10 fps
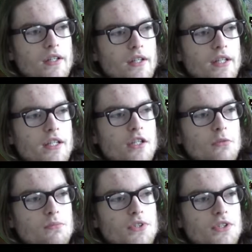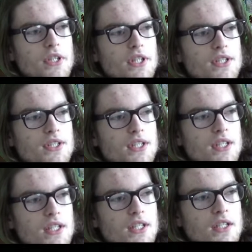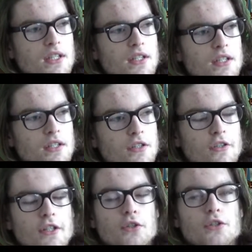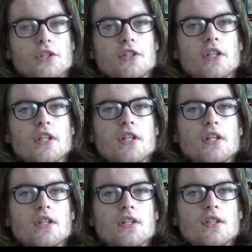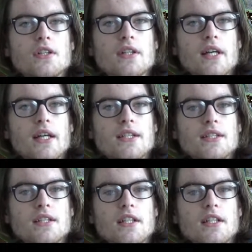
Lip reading: he comes to his conclusion that